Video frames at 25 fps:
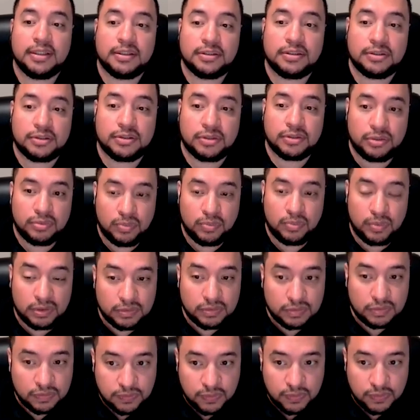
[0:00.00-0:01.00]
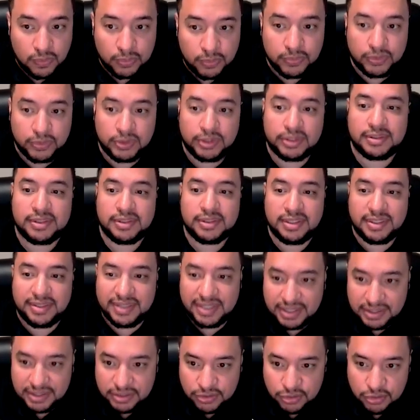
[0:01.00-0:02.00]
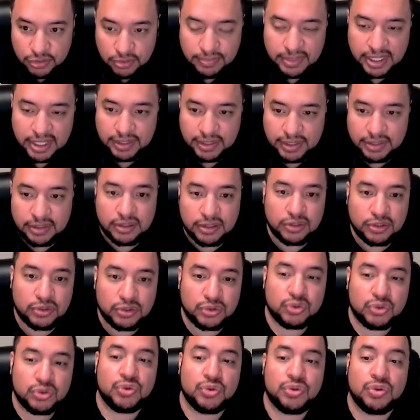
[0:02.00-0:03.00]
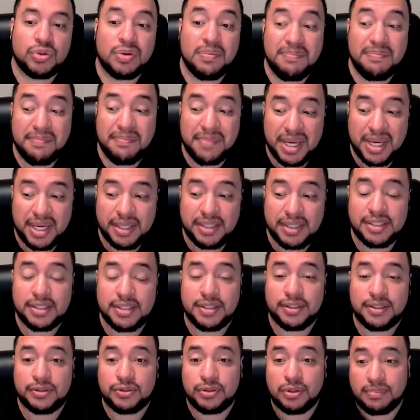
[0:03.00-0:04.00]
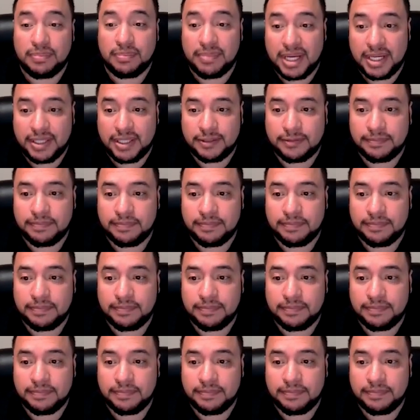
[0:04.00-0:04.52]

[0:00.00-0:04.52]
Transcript: So you want to forward this domain to your main domain.